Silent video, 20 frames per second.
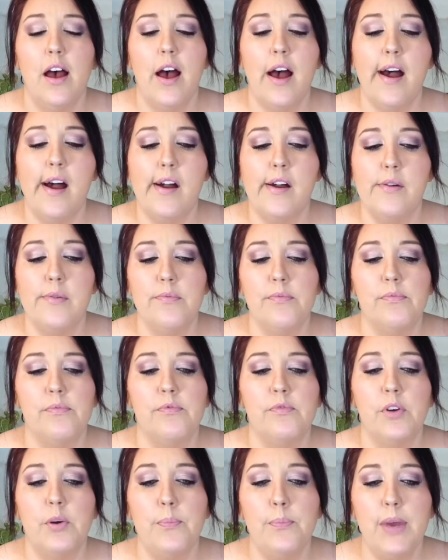
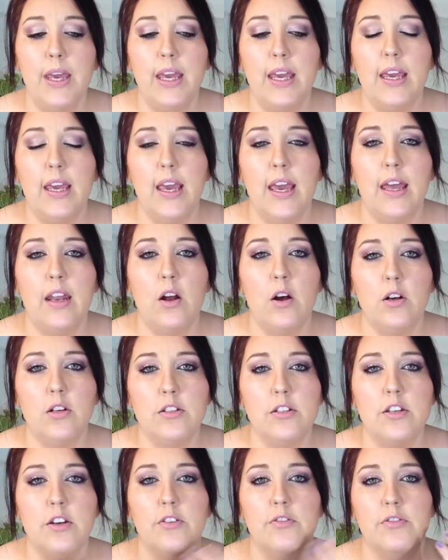for me and
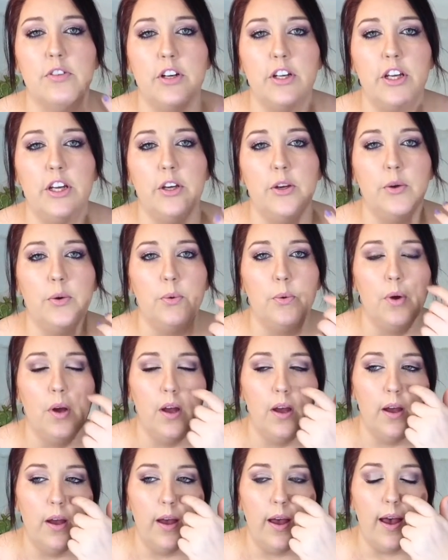also for you,
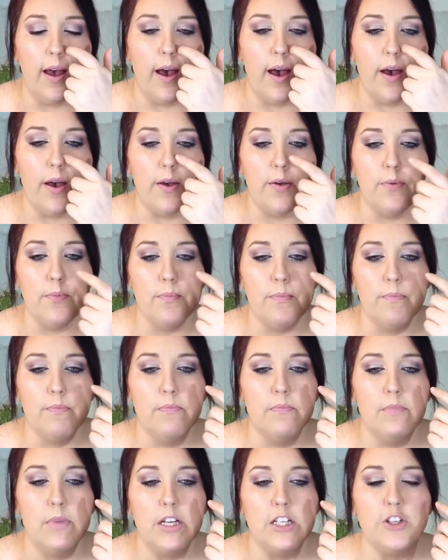and
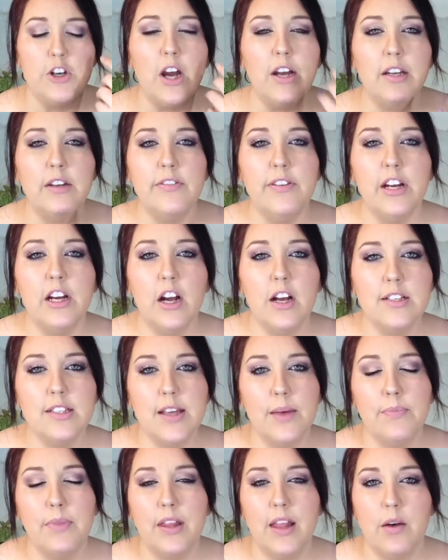trying to figure out
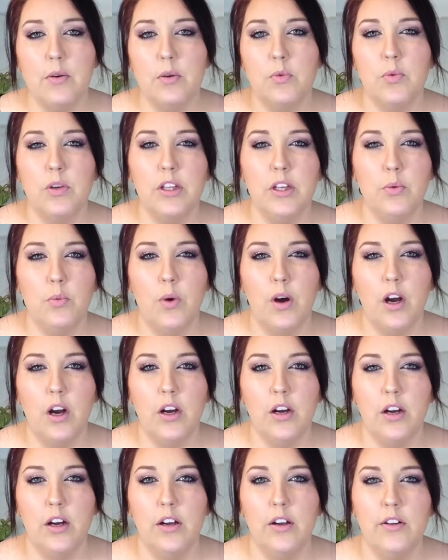something that would really
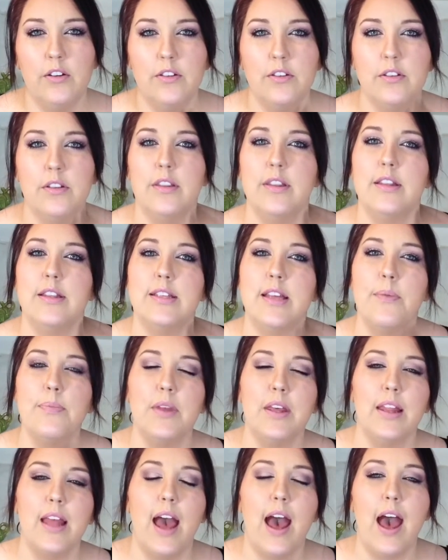work,
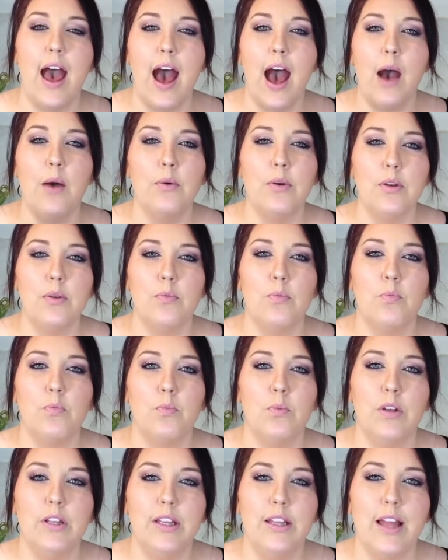something that I would
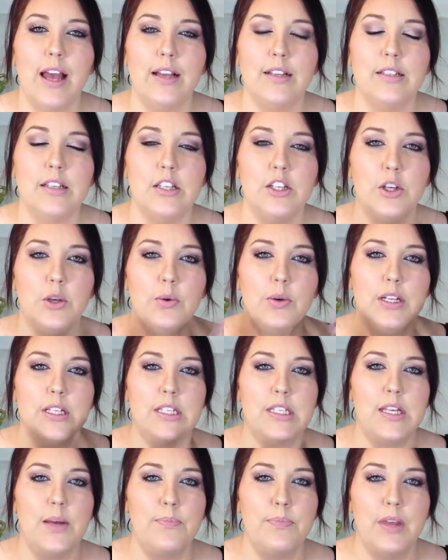really like to do,
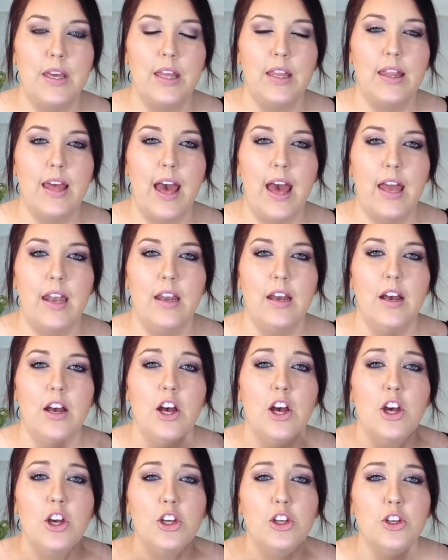and something that
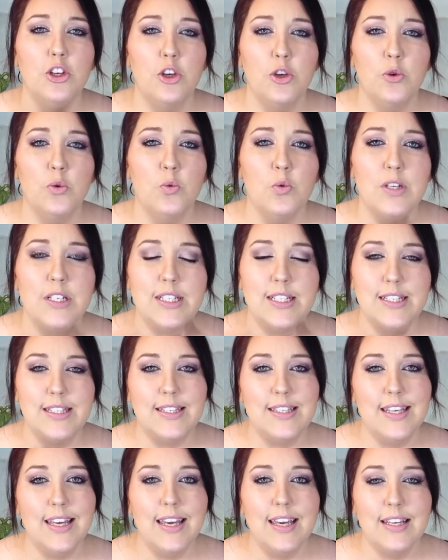you want to
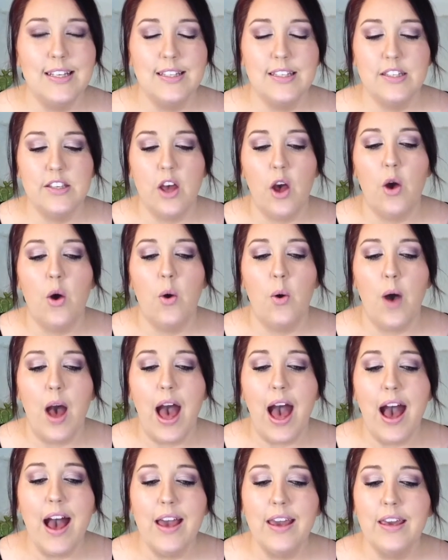see. So
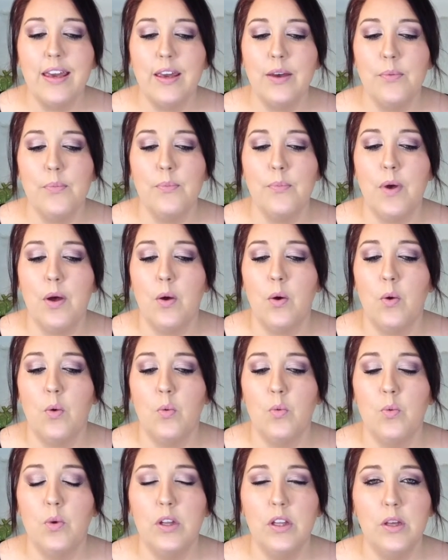I am
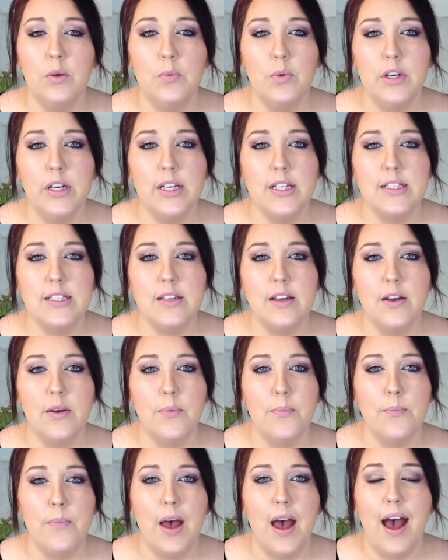really wanting
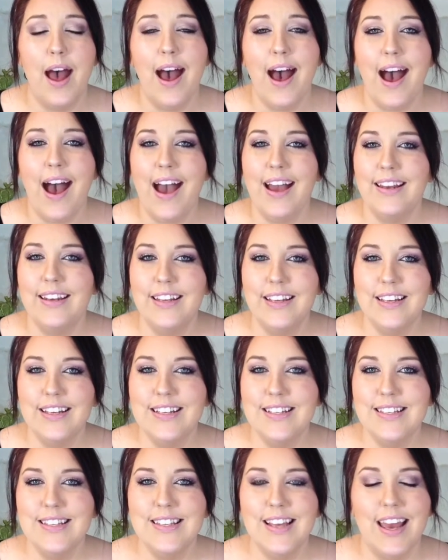some
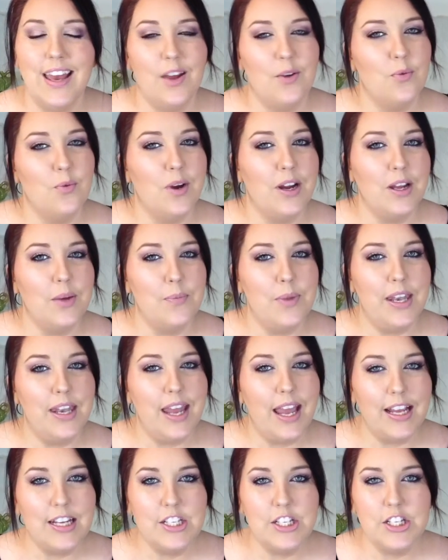ideas and
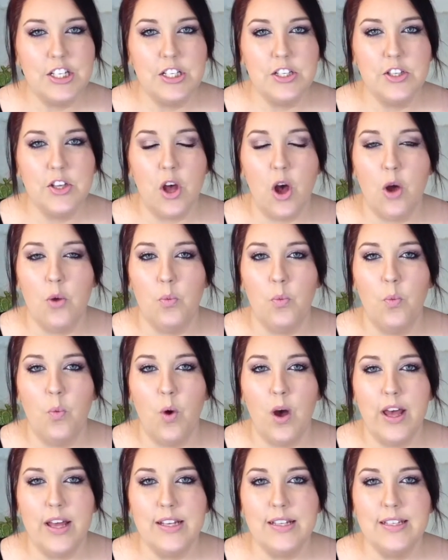recommendations on
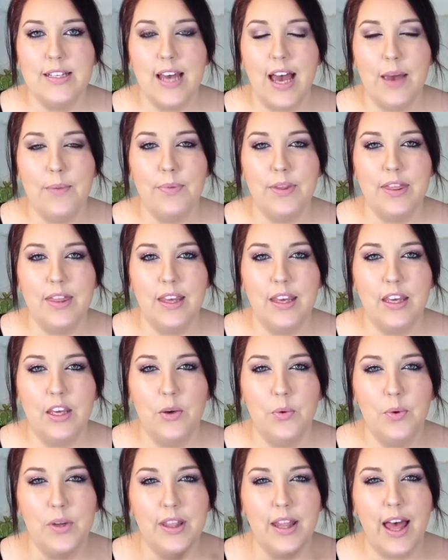what type of thing
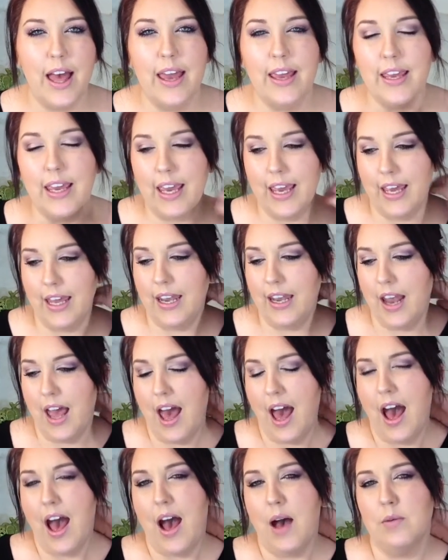you would like, and
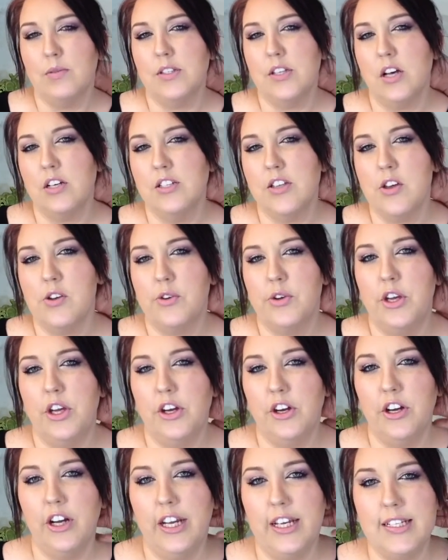I was also
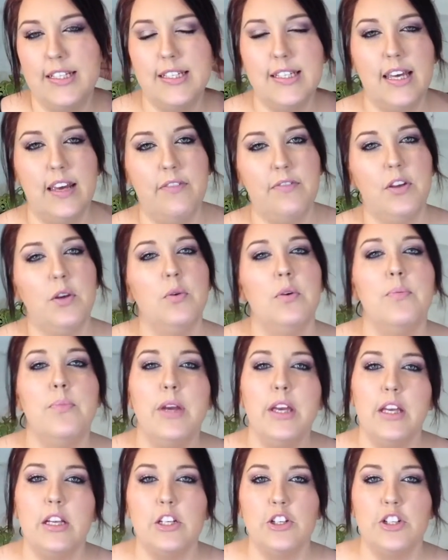curious if you would
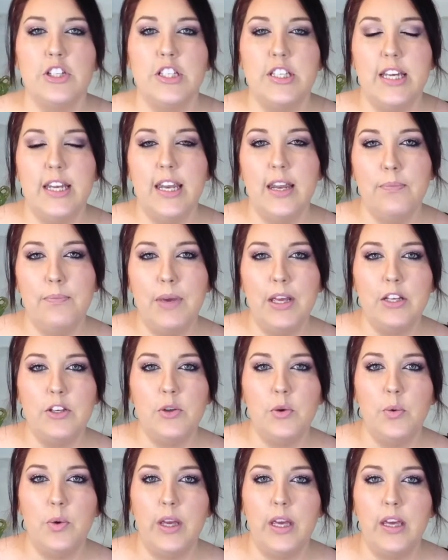be interested in me
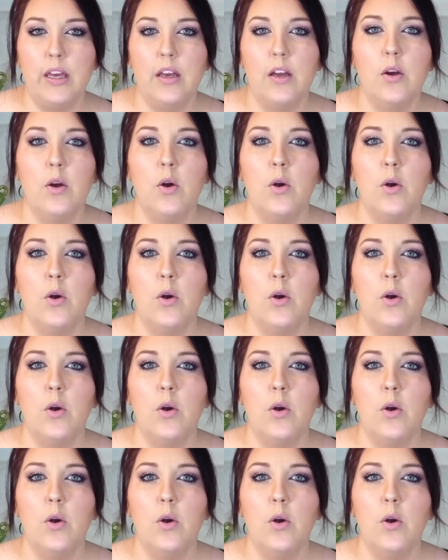doing